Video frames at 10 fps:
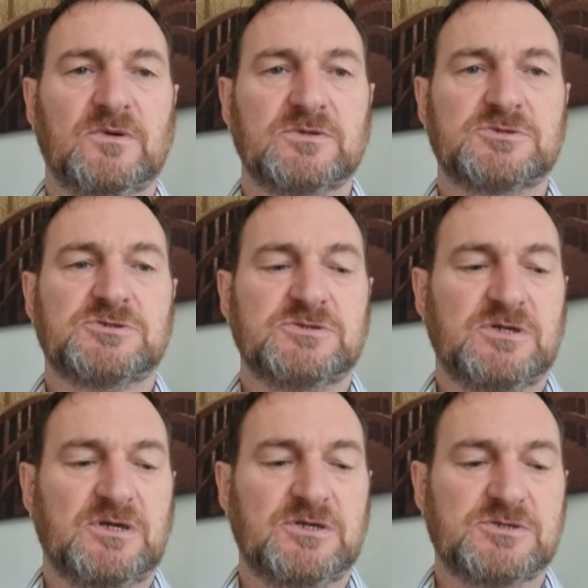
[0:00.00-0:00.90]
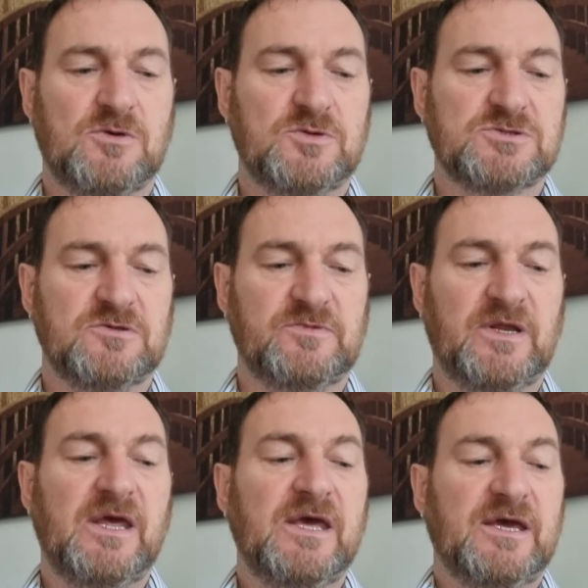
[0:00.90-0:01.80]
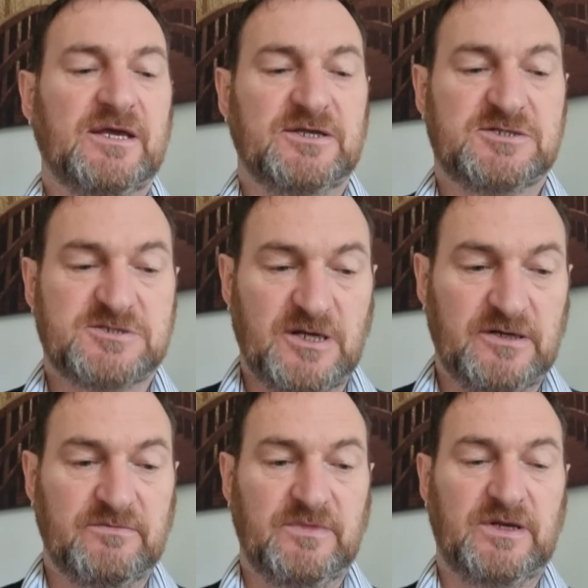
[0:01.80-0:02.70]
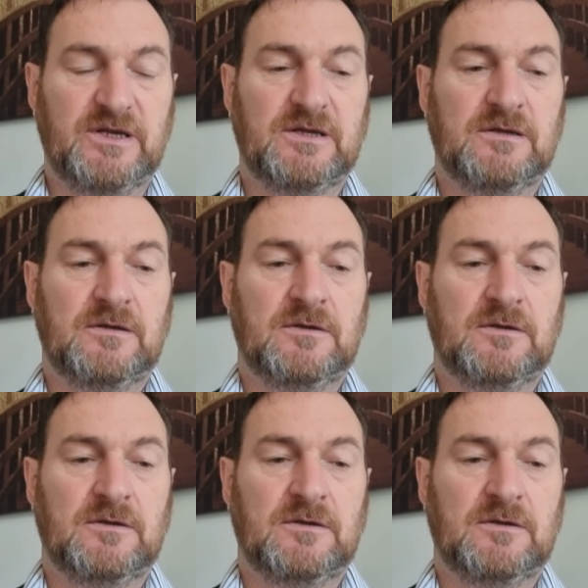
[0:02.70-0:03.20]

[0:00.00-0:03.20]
much he's always loved it he's telling me